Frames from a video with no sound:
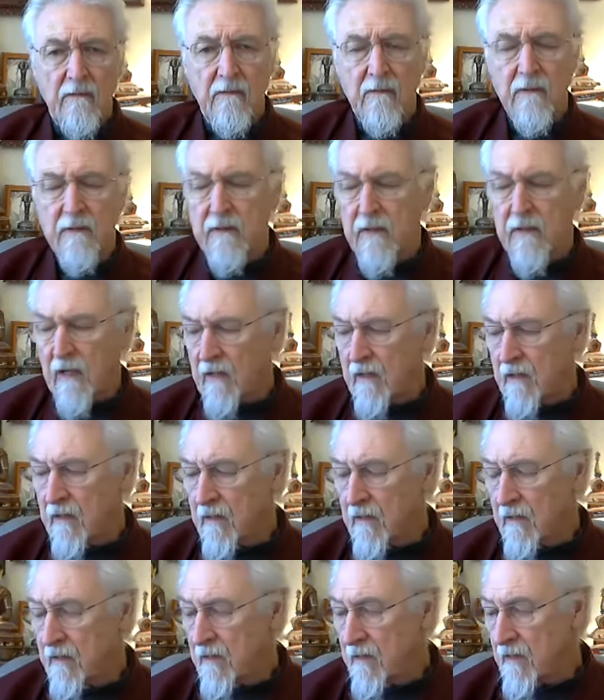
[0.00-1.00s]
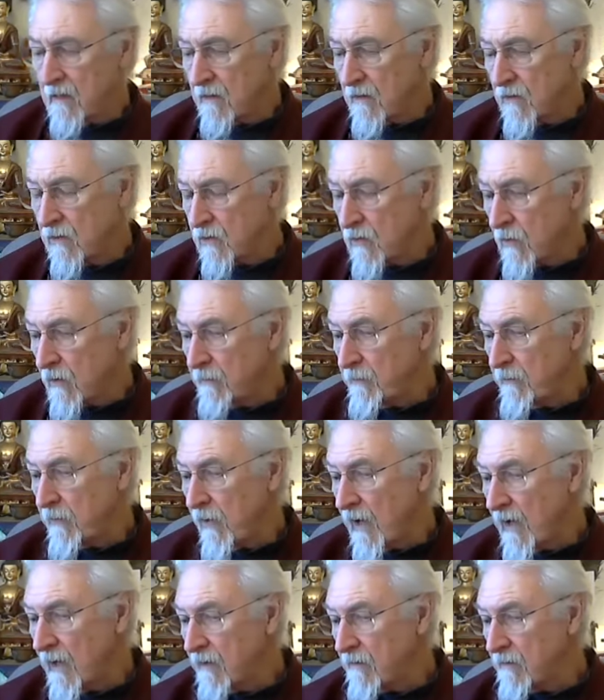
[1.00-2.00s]
We'll take a short
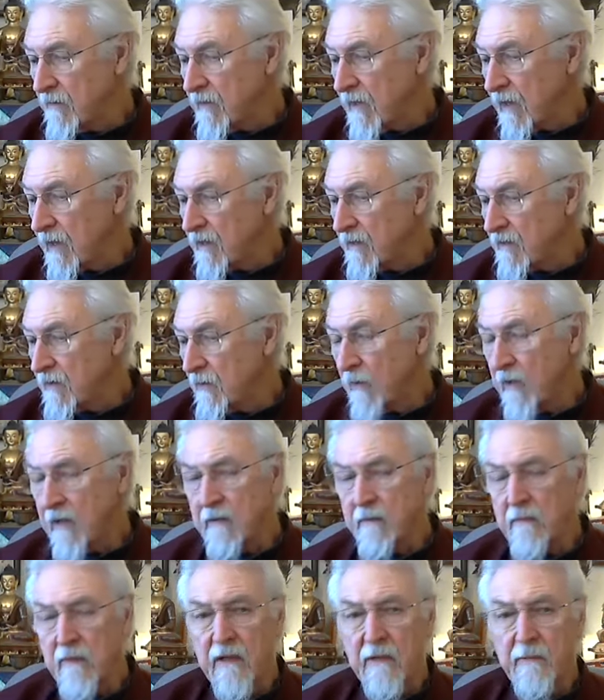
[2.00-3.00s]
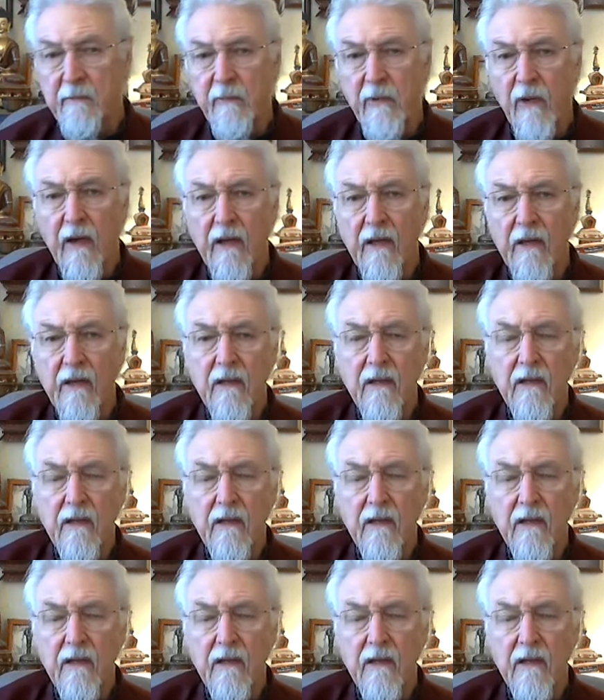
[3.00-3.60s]
break. We'll take a 20-minute break.